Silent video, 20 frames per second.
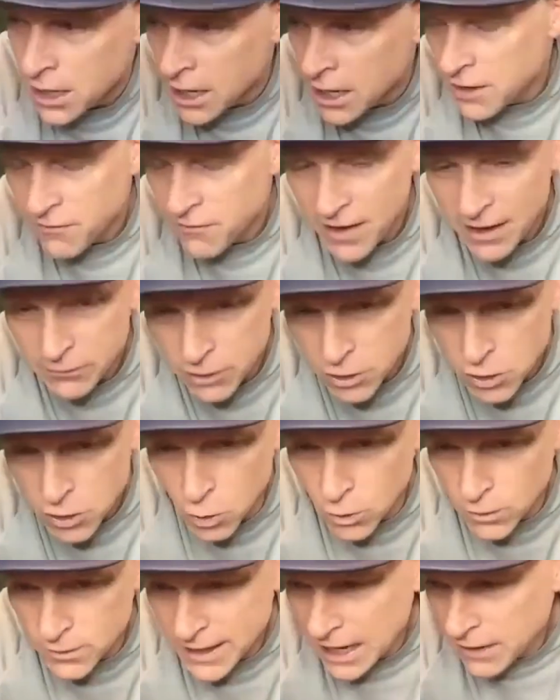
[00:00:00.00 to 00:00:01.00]
if I
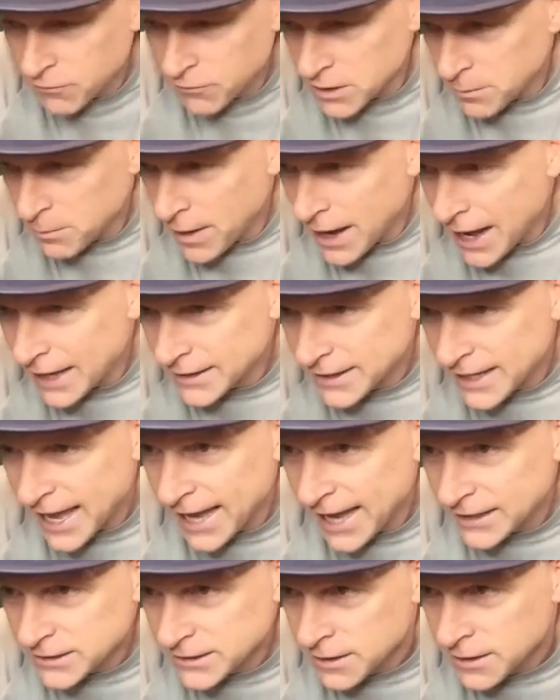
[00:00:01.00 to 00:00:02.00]
record that for the
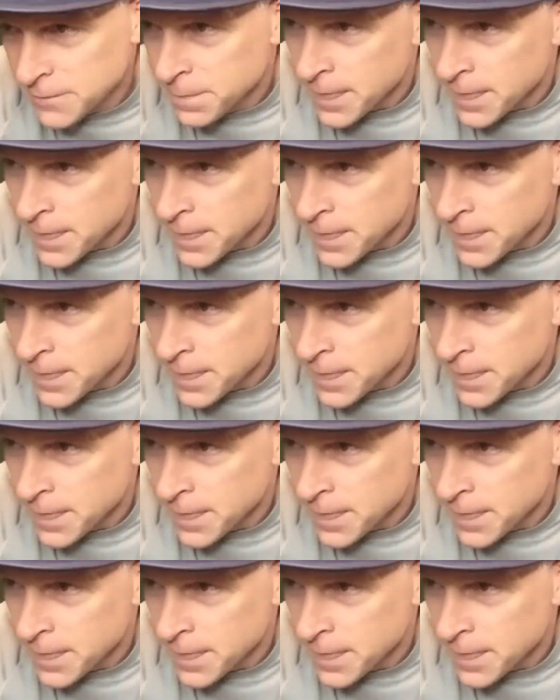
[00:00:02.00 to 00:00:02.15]
podcast.